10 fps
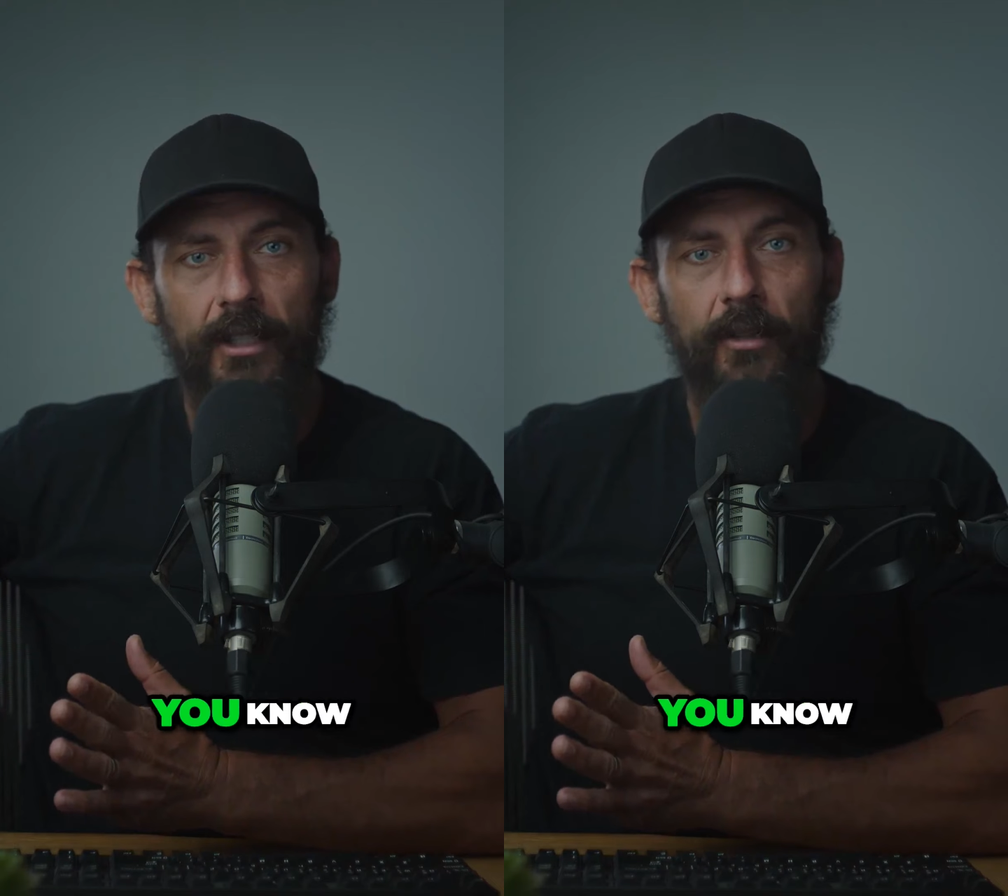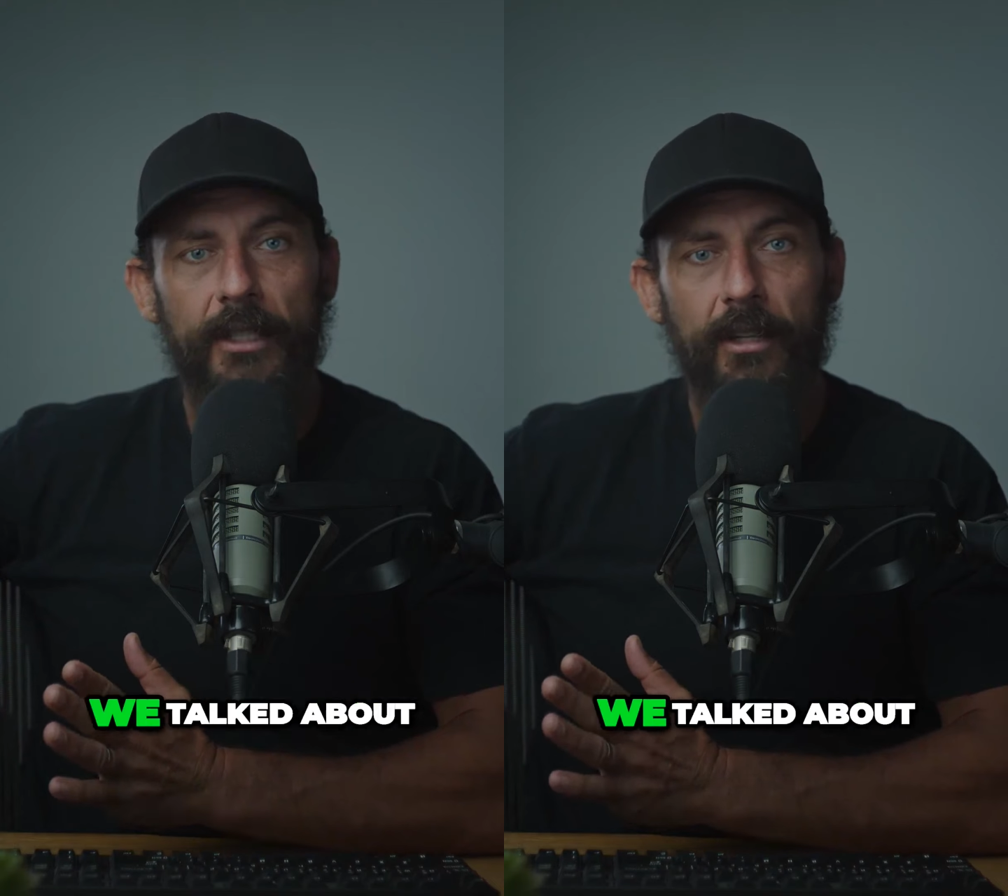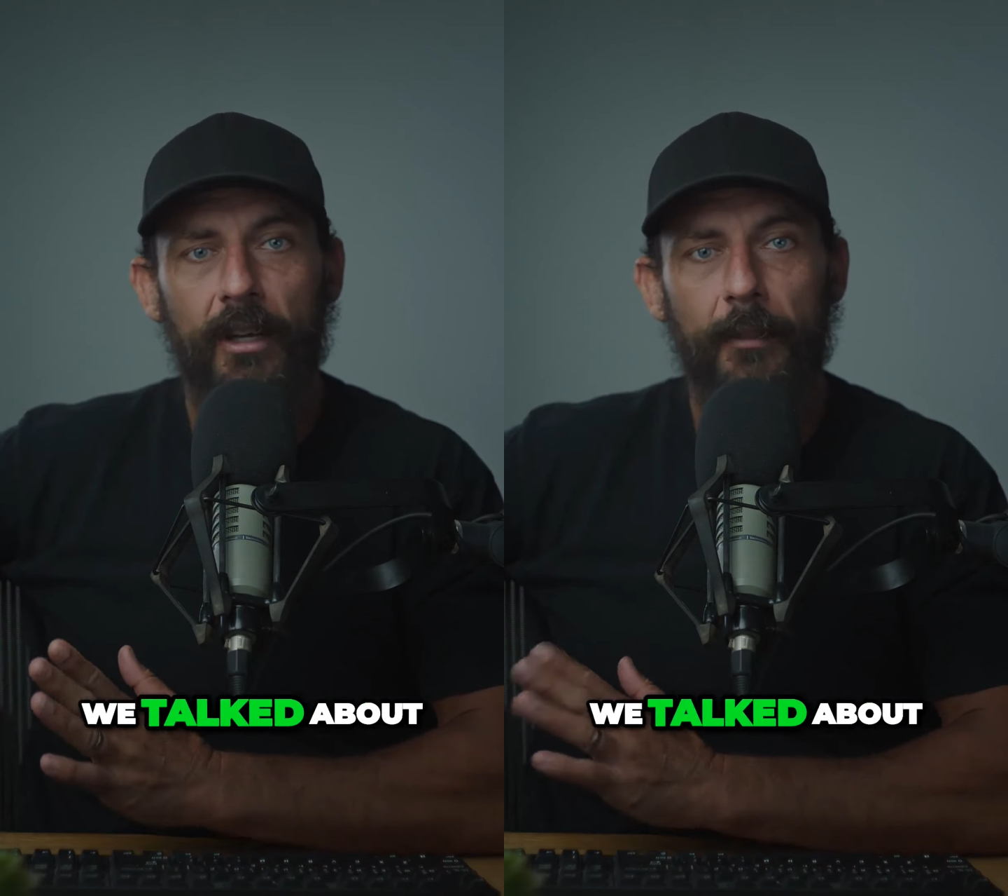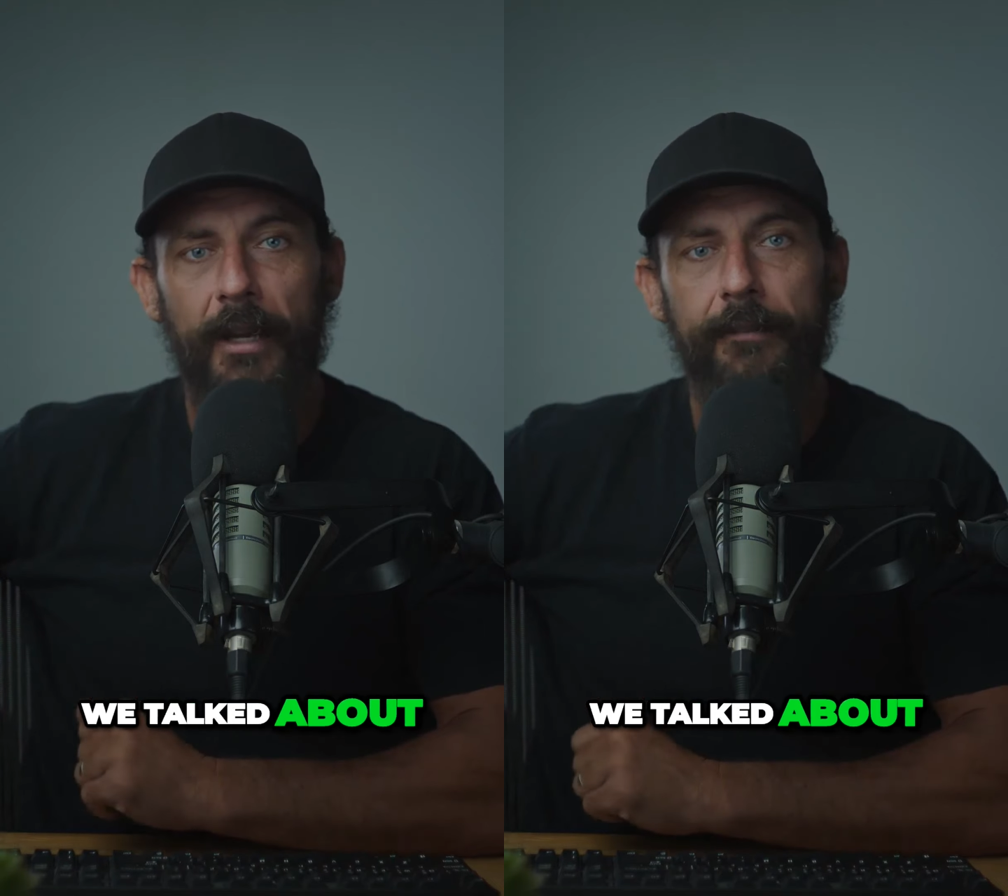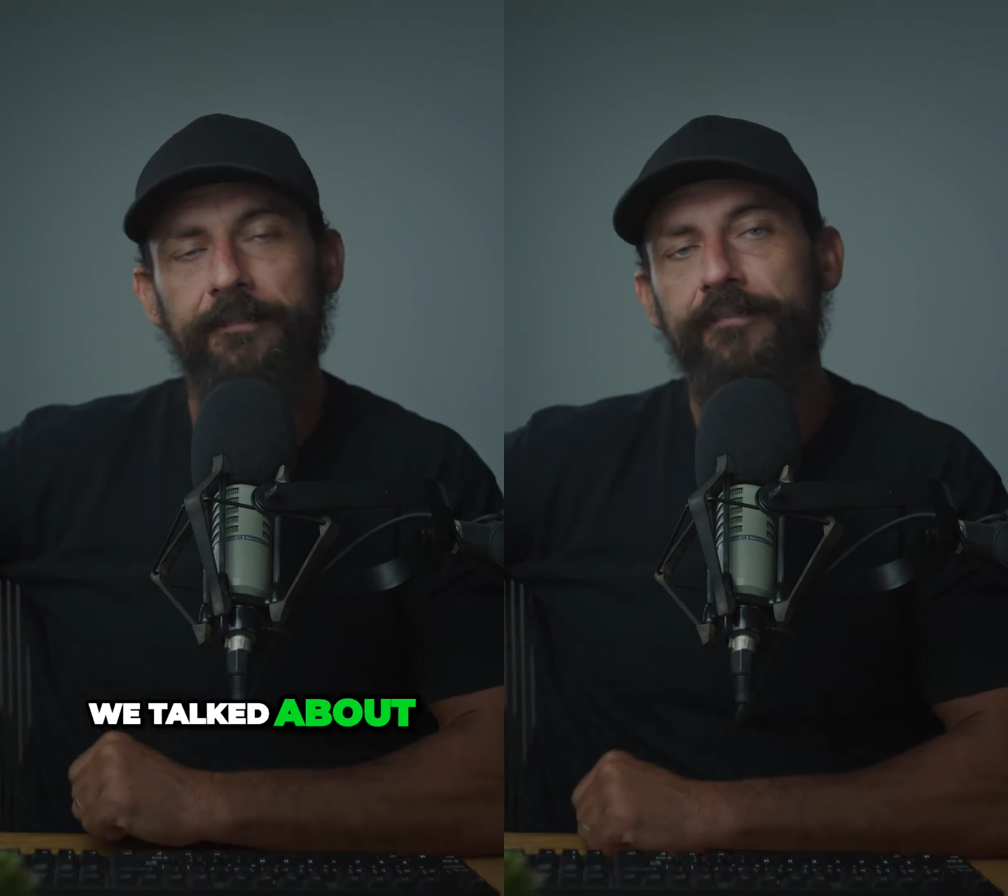You know, we talk
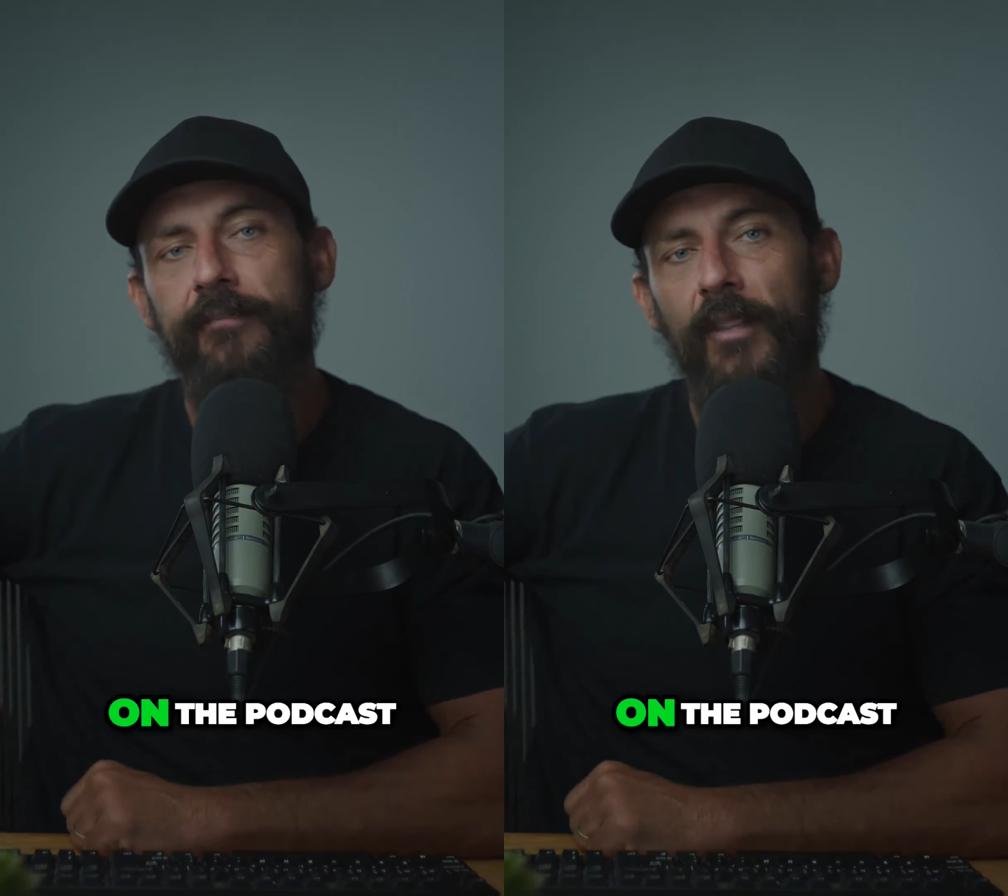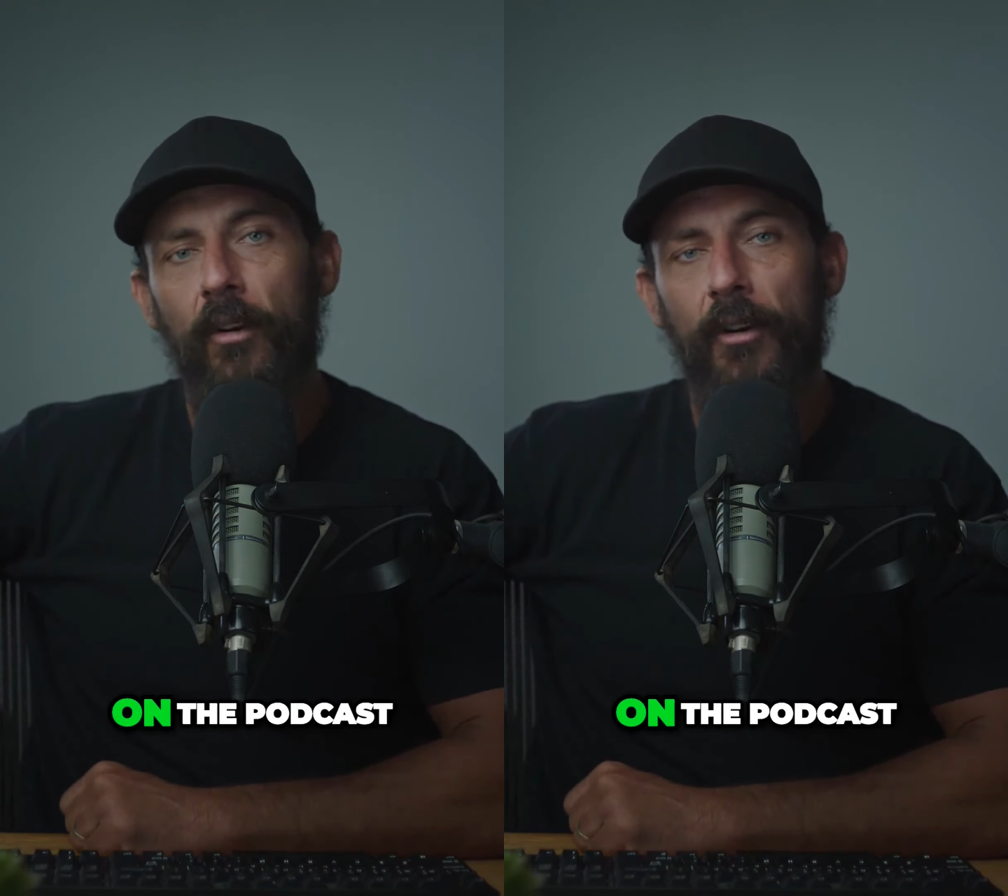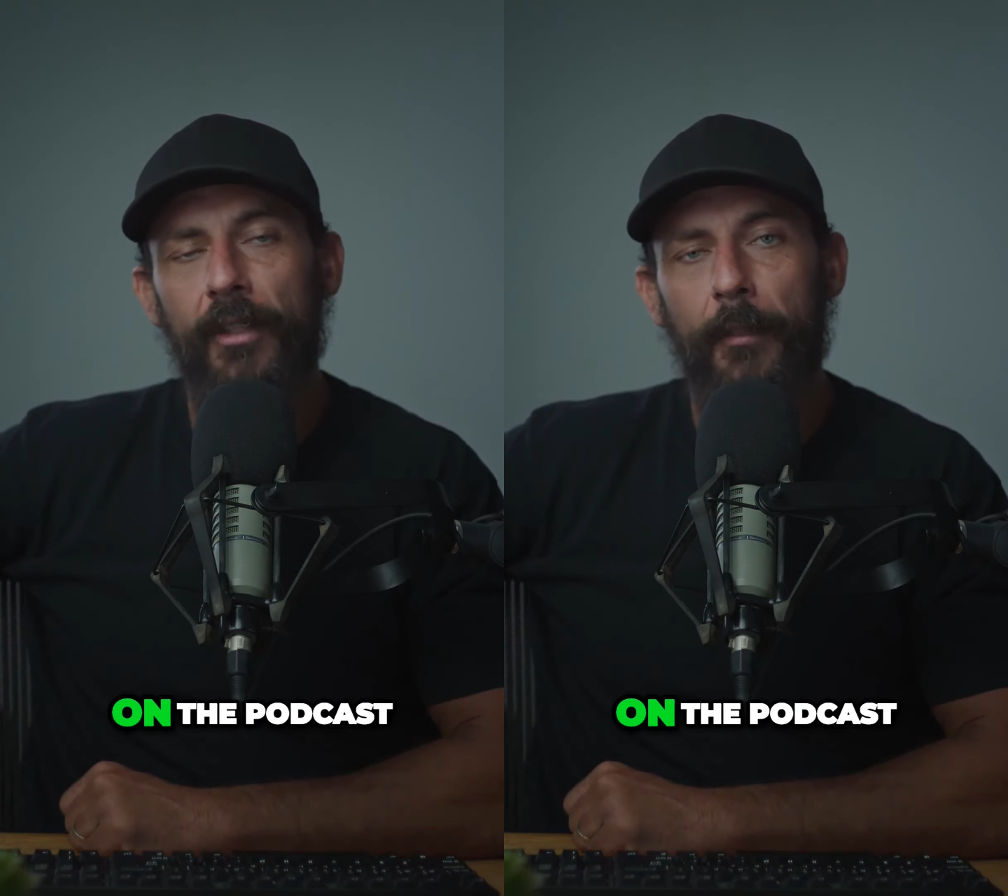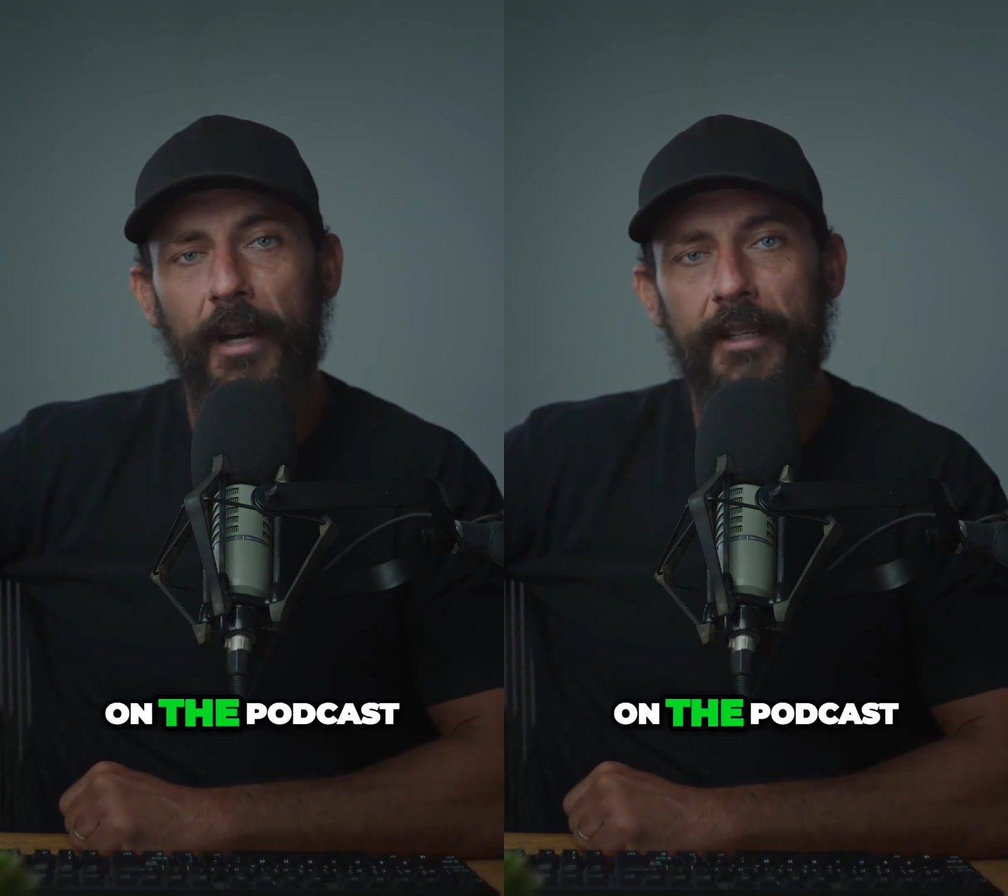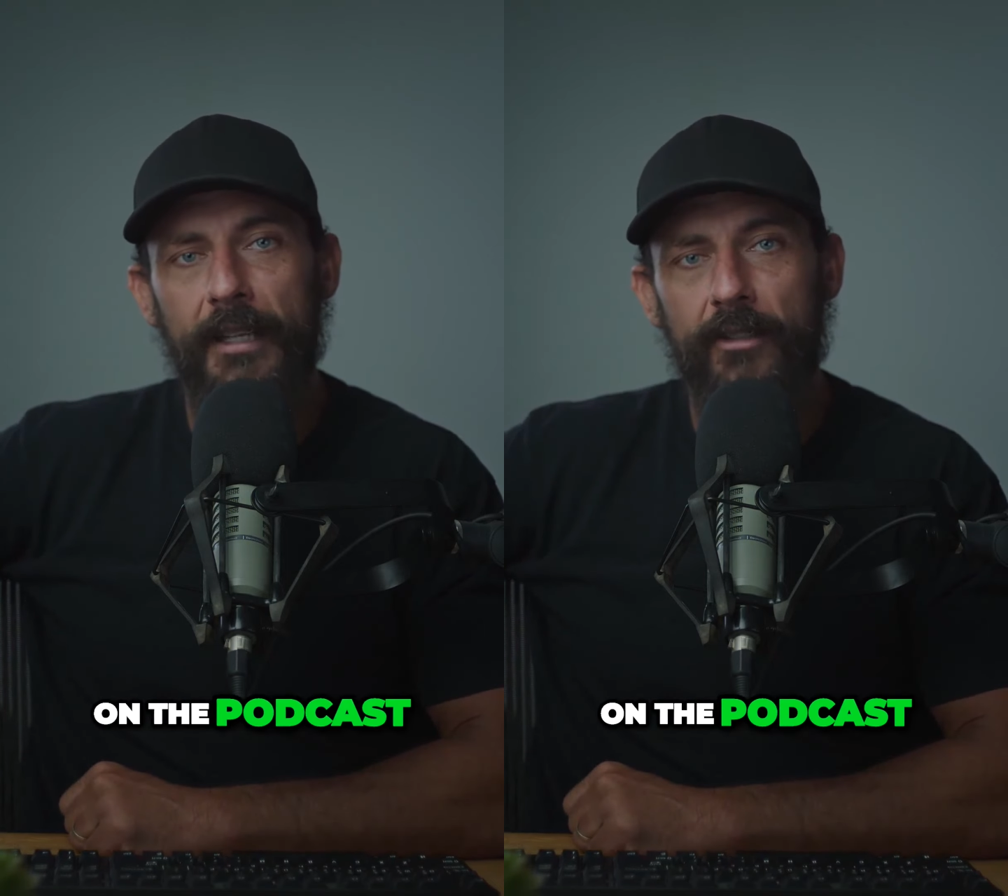about on the
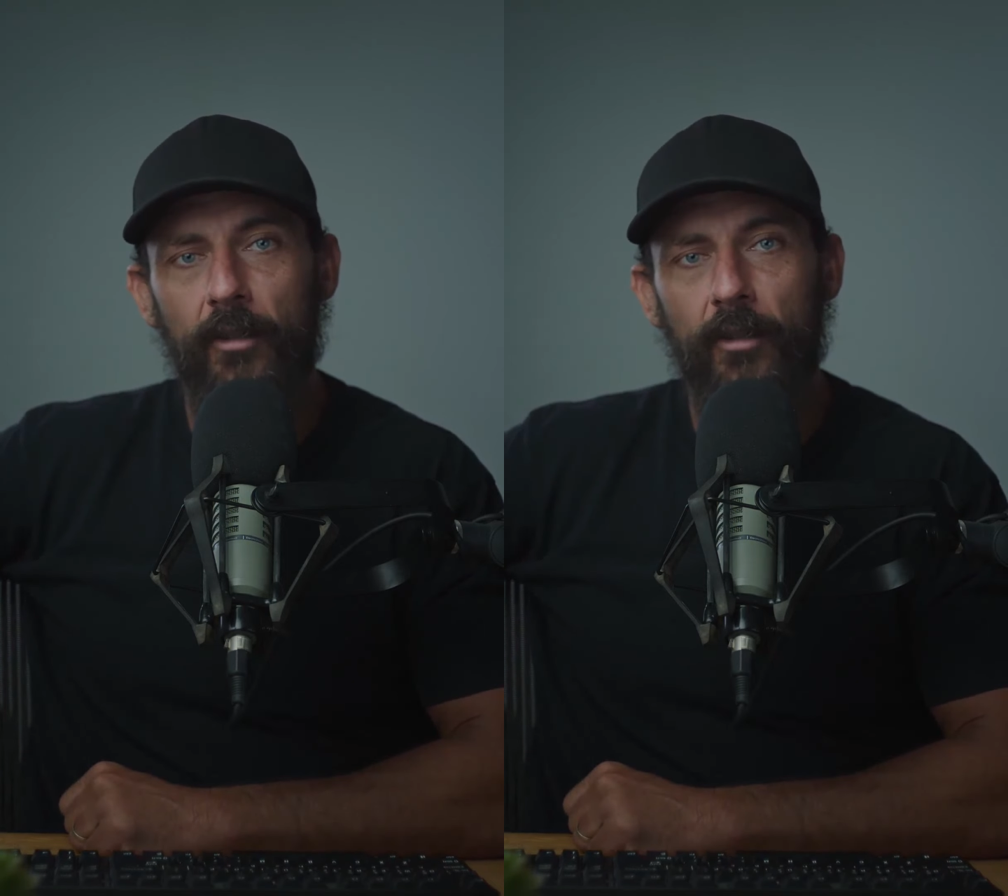podcast,